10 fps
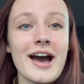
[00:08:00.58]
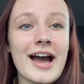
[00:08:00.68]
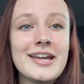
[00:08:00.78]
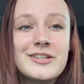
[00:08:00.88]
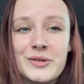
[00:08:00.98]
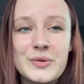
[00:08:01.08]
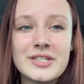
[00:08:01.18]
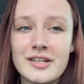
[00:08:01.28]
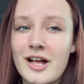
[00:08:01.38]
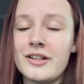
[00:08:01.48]
I used to
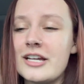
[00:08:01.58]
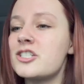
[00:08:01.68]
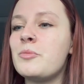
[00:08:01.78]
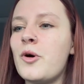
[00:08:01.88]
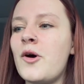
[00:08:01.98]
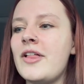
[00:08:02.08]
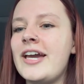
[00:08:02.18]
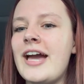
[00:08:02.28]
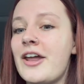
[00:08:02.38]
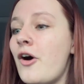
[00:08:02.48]
not like Chipotle
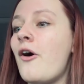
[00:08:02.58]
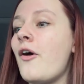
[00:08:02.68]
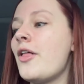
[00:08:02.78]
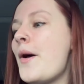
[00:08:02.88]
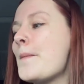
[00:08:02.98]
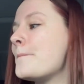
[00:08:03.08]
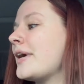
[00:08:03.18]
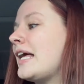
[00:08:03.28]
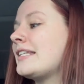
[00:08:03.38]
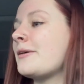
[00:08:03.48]
at all,
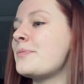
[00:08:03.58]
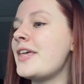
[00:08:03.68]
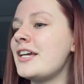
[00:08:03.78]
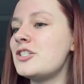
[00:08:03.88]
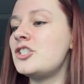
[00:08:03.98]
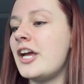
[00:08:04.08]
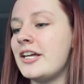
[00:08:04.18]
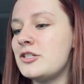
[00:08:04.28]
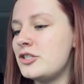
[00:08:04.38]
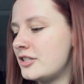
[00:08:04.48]
but something has
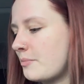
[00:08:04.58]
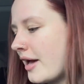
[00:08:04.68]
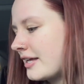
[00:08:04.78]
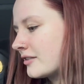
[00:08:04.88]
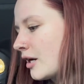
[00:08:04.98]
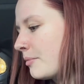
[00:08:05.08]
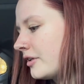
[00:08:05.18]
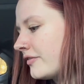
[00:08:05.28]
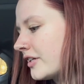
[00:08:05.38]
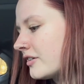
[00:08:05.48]
changed in the past couple of
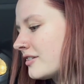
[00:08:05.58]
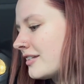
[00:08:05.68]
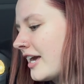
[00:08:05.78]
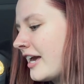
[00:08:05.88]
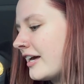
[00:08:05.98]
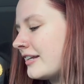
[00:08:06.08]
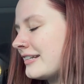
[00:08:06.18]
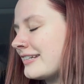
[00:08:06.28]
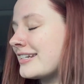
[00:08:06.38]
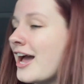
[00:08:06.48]
years and
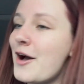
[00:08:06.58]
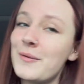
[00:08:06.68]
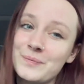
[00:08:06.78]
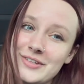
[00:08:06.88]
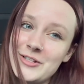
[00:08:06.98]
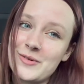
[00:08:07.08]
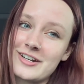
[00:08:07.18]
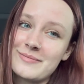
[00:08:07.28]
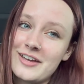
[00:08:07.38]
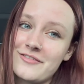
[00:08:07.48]
now it's one of
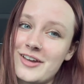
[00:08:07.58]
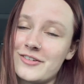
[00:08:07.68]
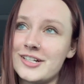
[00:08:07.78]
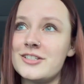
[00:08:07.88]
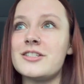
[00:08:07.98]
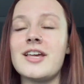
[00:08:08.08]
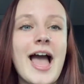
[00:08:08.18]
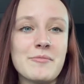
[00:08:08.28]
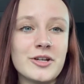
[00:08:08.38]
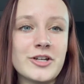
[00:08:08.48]
my favorites. I'm
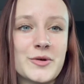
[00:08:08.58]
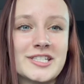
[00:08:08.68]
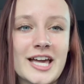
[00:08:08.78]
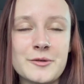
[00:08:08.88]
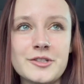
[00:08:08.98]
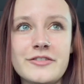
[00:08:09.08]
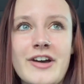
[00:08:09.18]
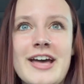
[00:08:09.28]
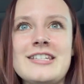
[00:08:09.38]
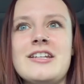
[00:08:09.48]
gonna go inside really
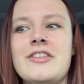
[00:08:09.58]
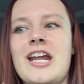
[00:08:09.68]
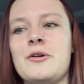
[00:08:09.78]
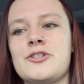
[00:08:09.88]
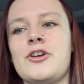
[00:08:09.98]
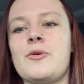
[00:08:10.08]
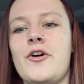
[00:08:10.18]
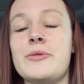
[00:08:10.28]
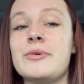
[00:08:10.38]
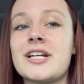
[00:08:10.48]
fast and then I will show you all the
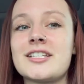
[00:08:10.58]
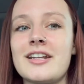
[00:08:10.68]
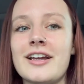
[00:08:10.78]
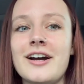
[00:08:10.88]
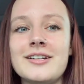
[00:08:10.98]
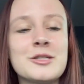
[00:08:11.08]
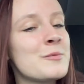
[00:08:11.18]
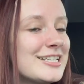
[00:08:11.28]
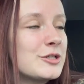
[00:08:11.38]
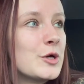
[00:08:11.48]
books that I got
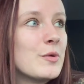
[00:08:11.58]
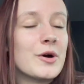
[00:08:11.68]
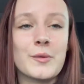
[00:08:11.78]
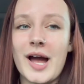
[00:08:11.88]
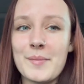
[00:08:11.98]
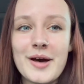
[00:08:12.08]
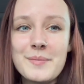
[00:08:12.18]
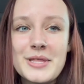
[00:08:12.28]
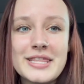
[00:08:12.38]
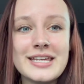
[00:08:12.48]
to wrap up
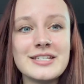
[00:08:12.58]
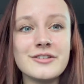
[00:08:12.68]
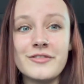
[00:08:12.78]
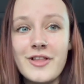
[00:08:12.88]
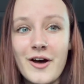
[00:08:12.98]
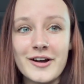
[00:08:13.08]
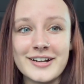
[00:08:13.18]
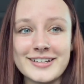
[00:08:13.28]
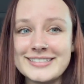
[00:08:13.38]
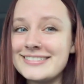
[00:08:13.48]
this vlog.